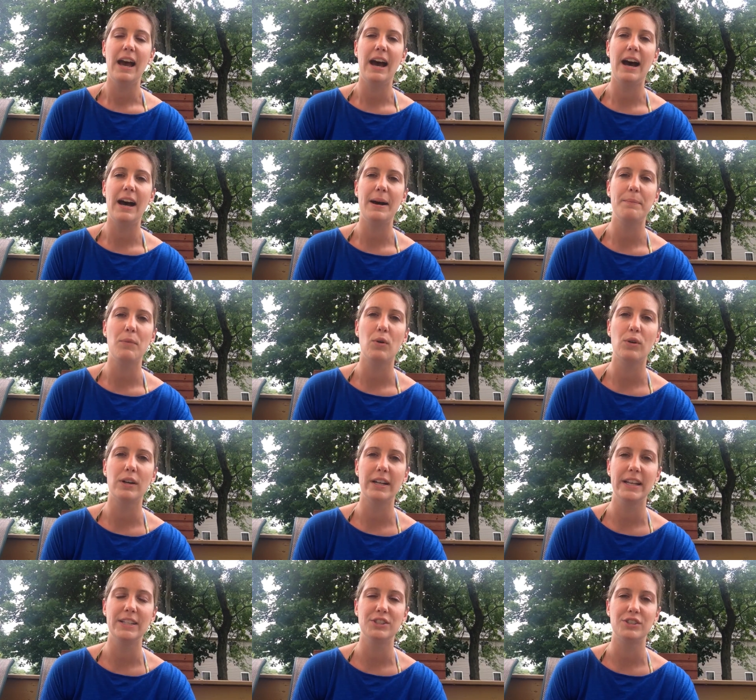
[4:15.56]
um,
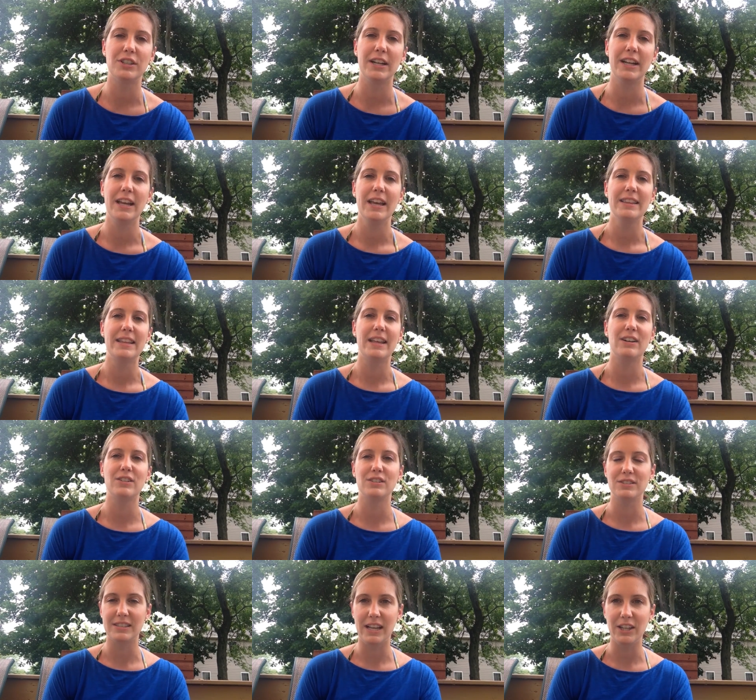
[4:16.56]
or an injury that
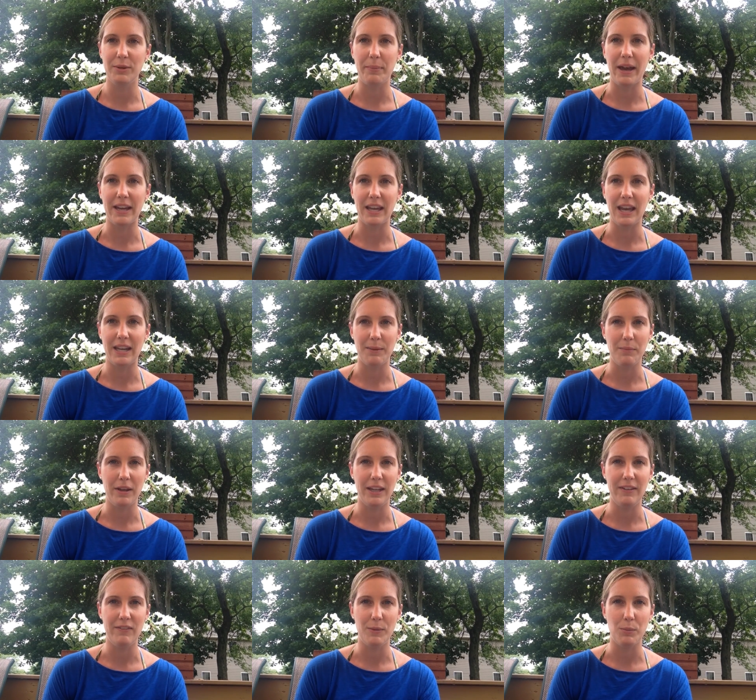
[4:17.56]
it'll set you back any,
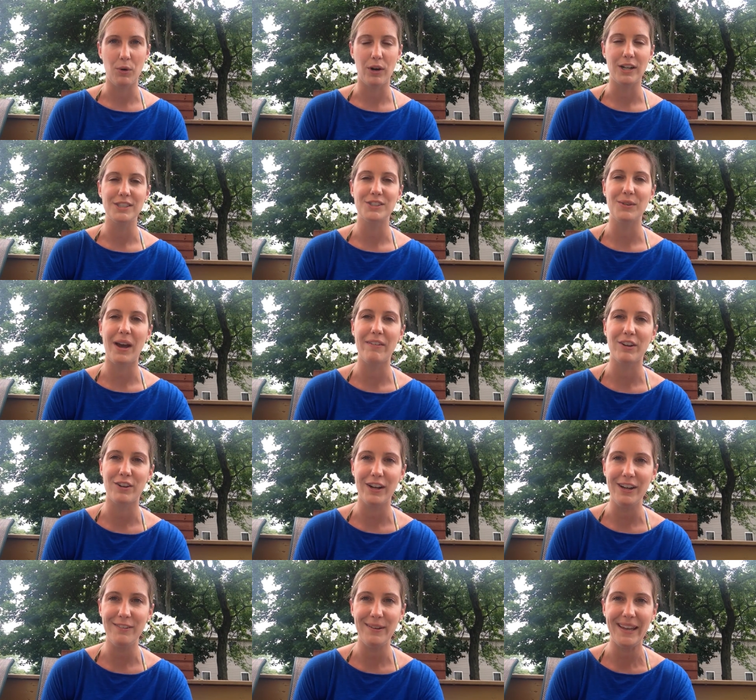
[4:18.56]
even more. So have a
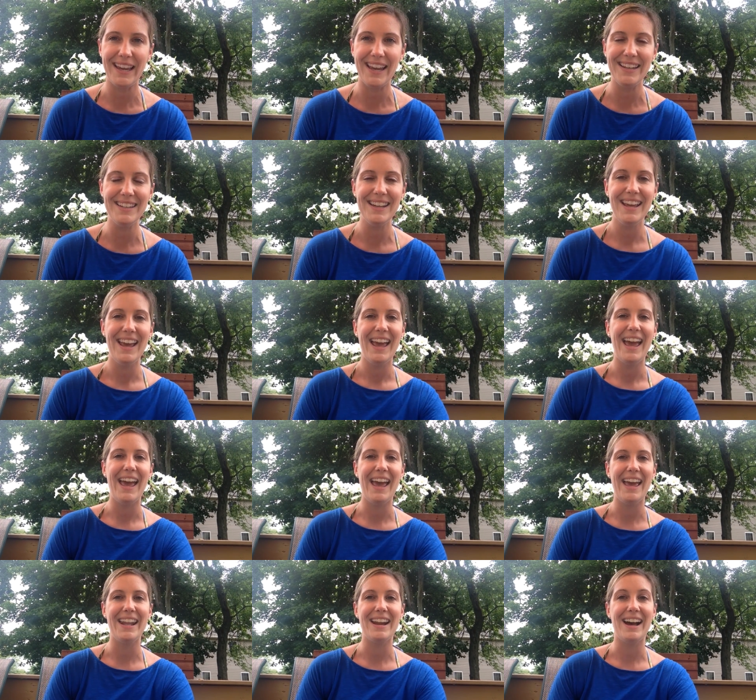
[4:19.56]
great weekend
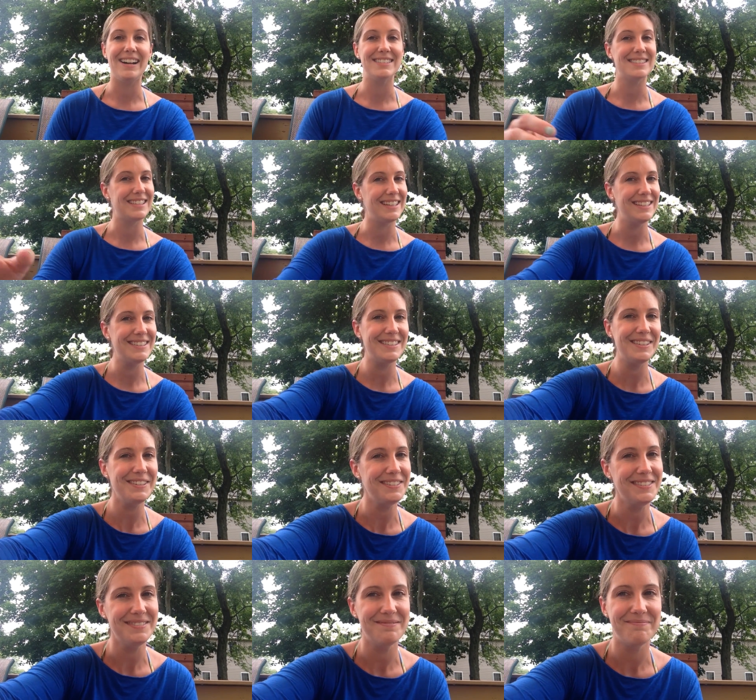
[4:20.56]
and I'll see you
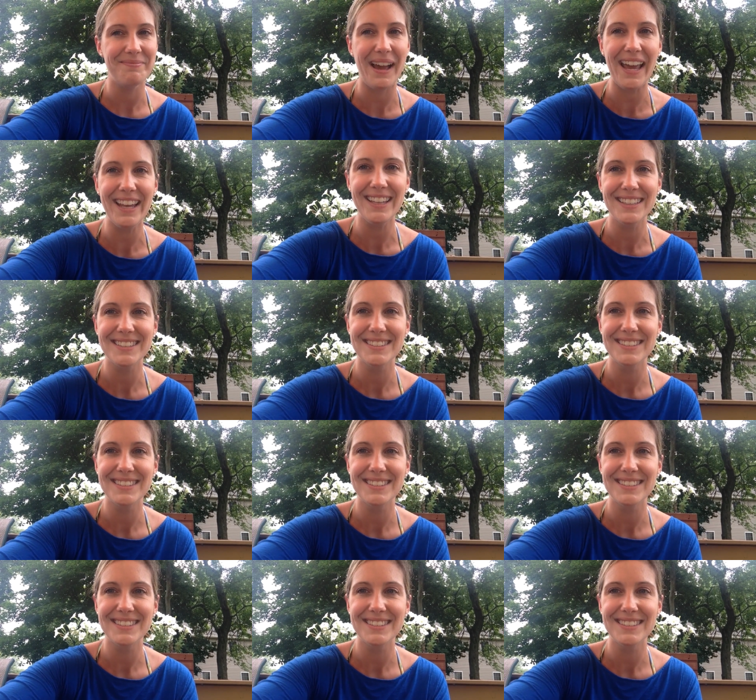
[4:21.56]
soon. Bye.